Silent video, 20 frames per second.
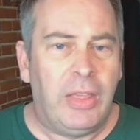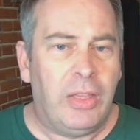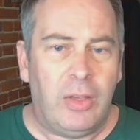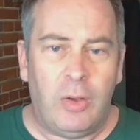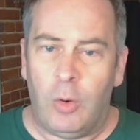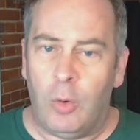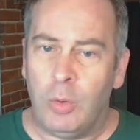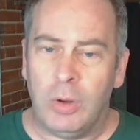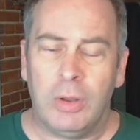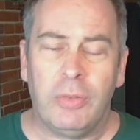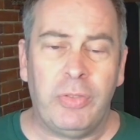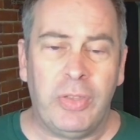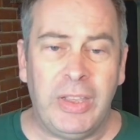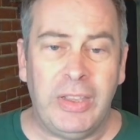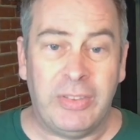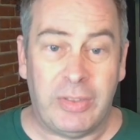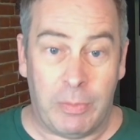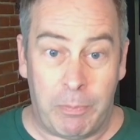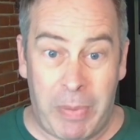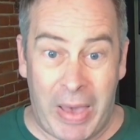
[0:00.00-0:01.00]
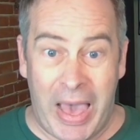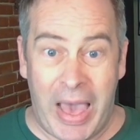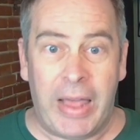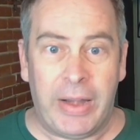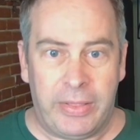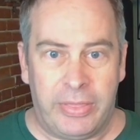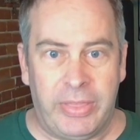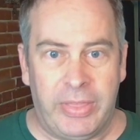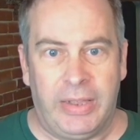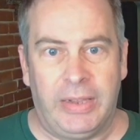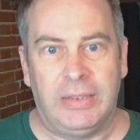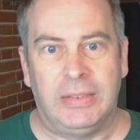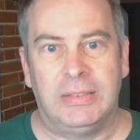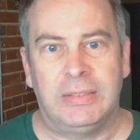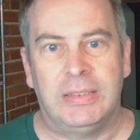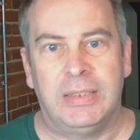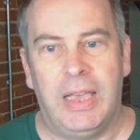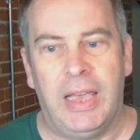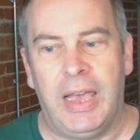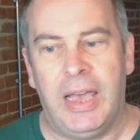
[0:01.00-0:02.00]
All of these are bad things,
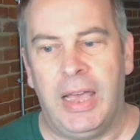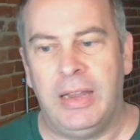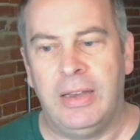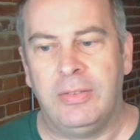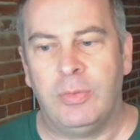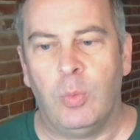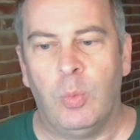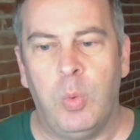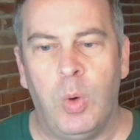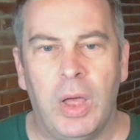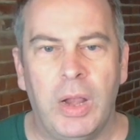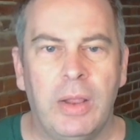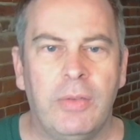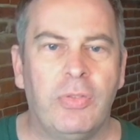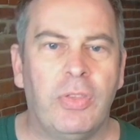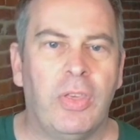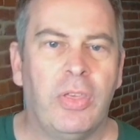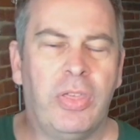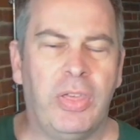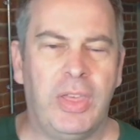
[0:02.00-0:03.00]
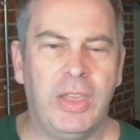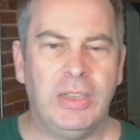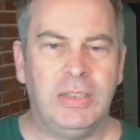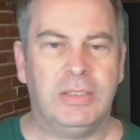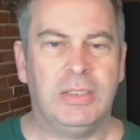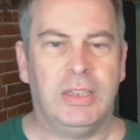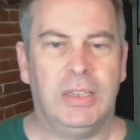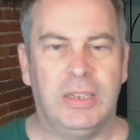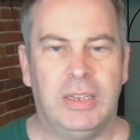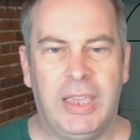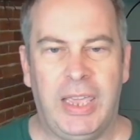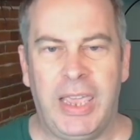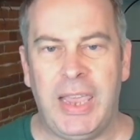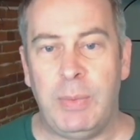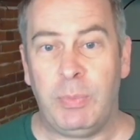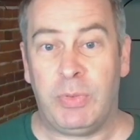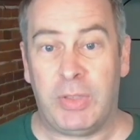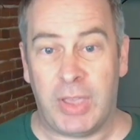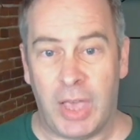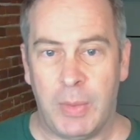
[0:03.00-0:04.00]
and one of the things that
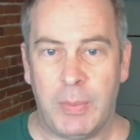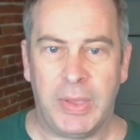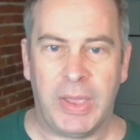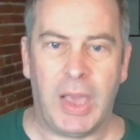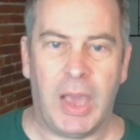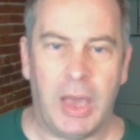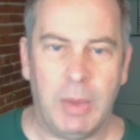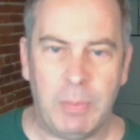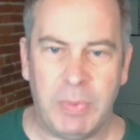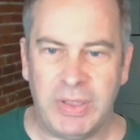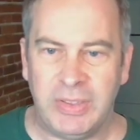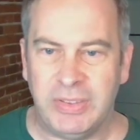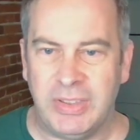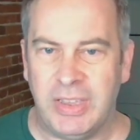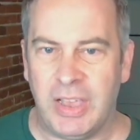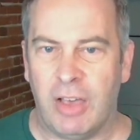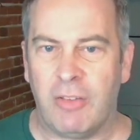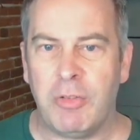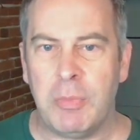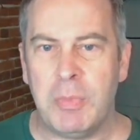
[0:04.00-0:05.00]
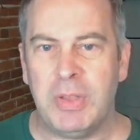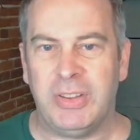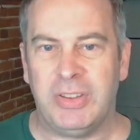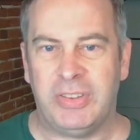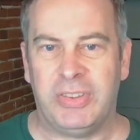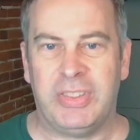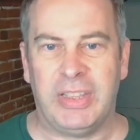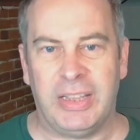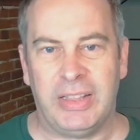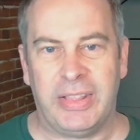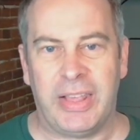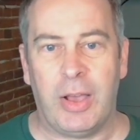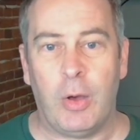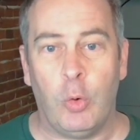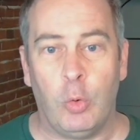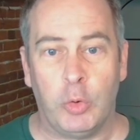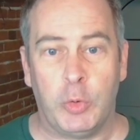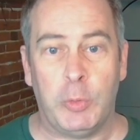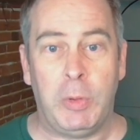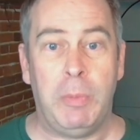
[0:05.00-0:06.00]
keeps coming up is governments think there
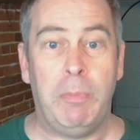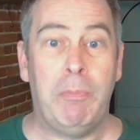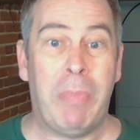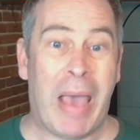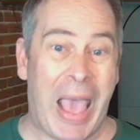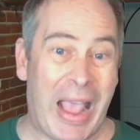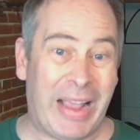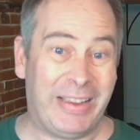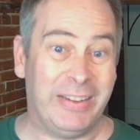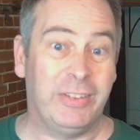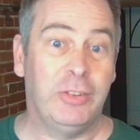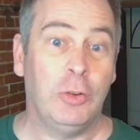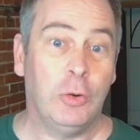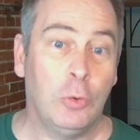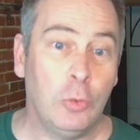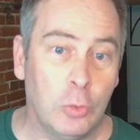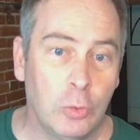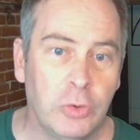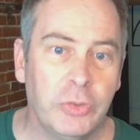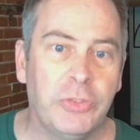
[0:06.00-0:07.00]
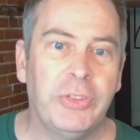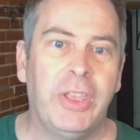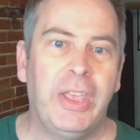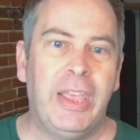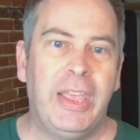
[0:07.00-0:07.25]
ought to be back doors